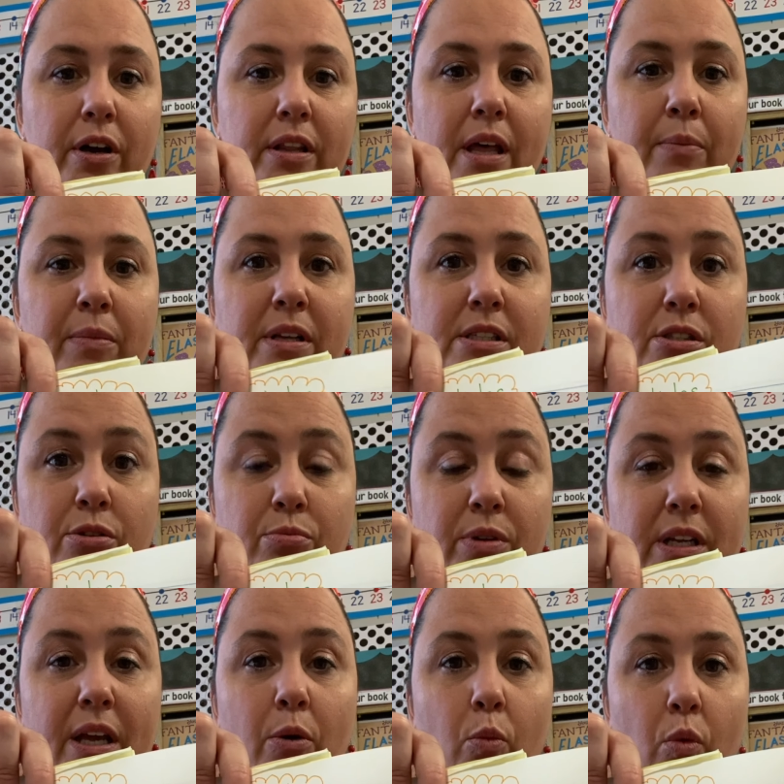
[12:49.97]
That means you're
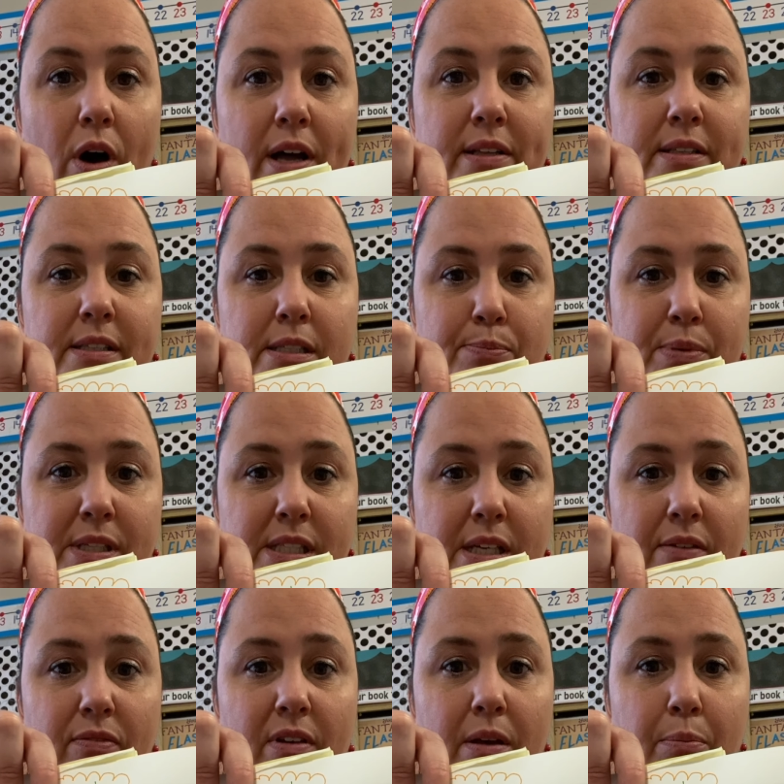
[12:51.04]
reading one
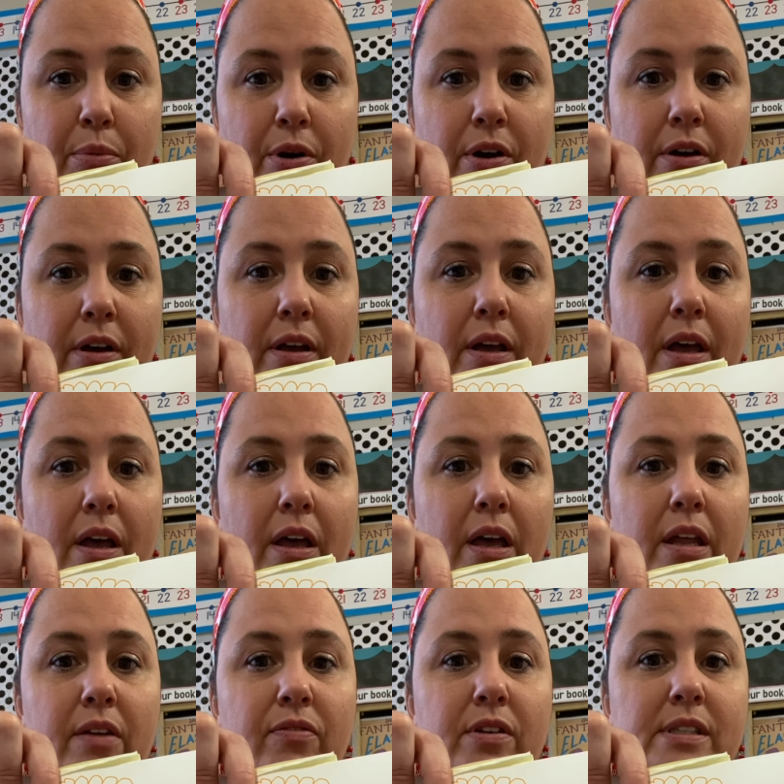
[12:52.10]
specific book, and
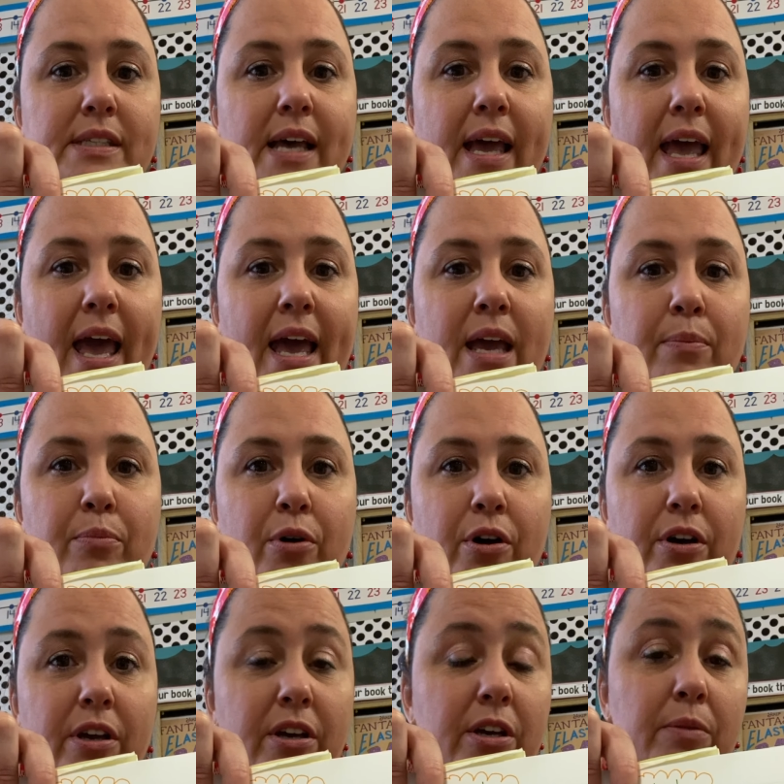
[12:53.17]
if you say a book,
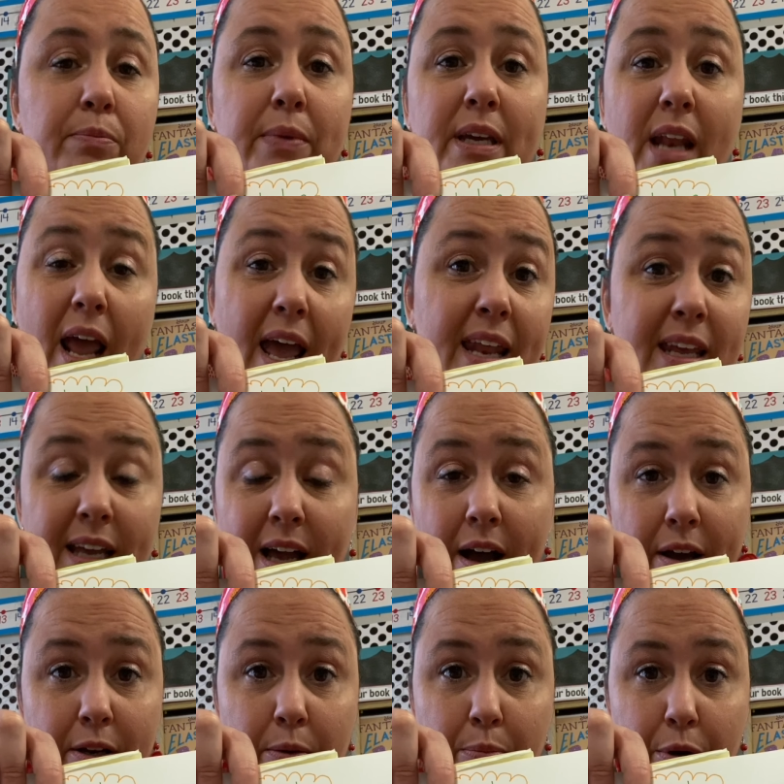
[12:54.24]
it could mean any
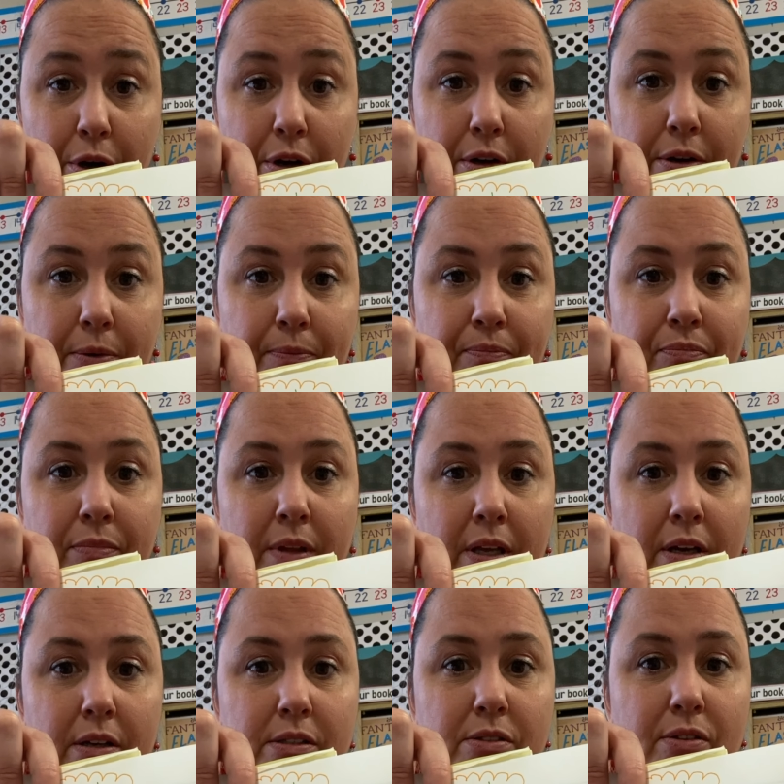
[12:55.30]
kind of book.
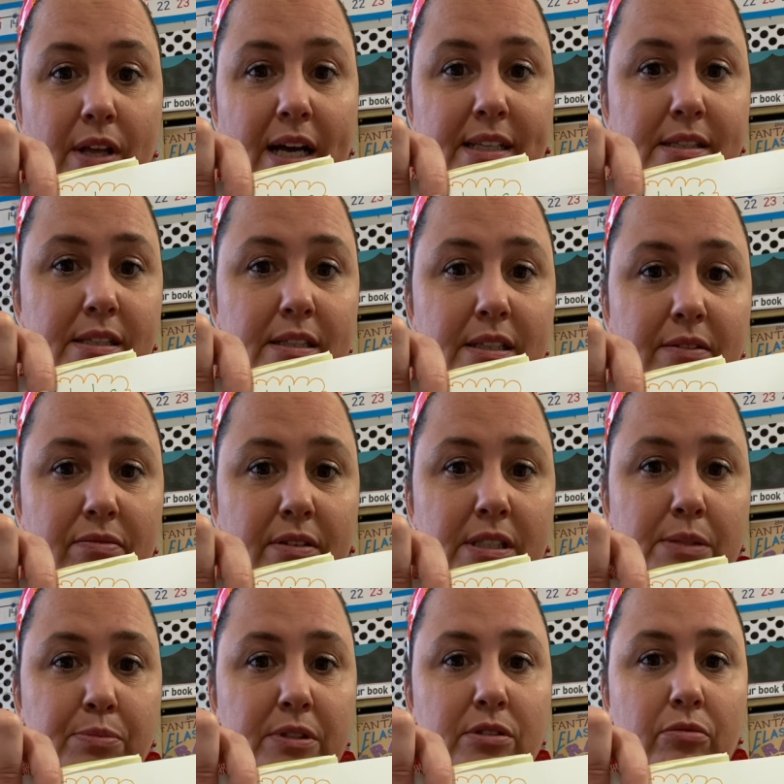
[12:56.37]
So that's the difference
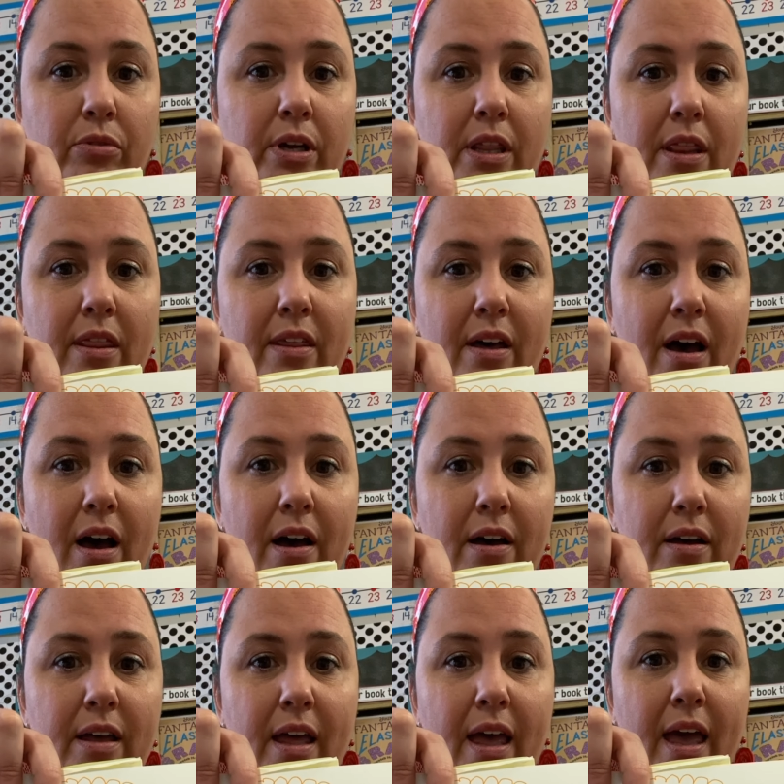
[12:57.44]
between the,
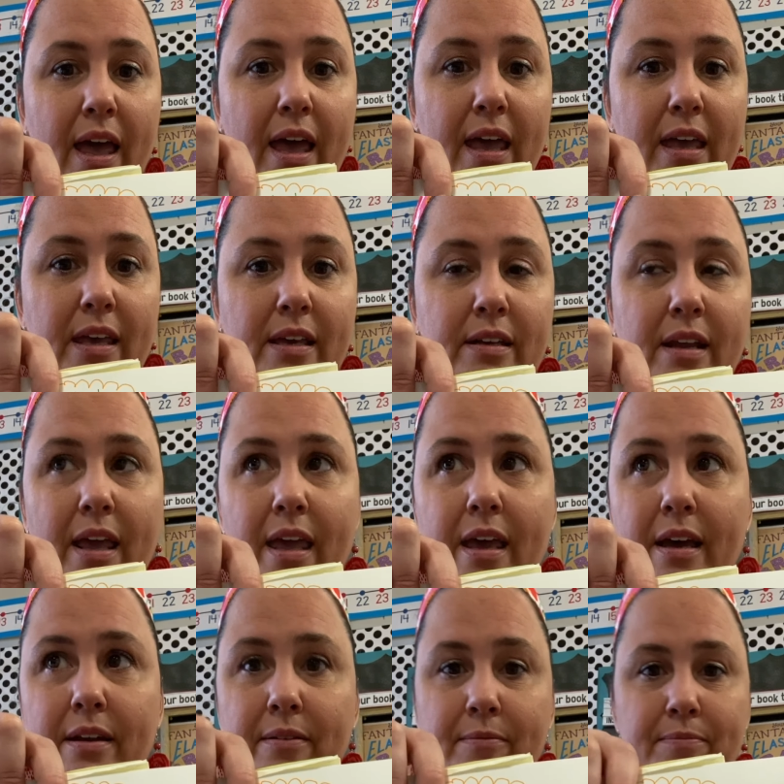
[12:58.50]
a, and an.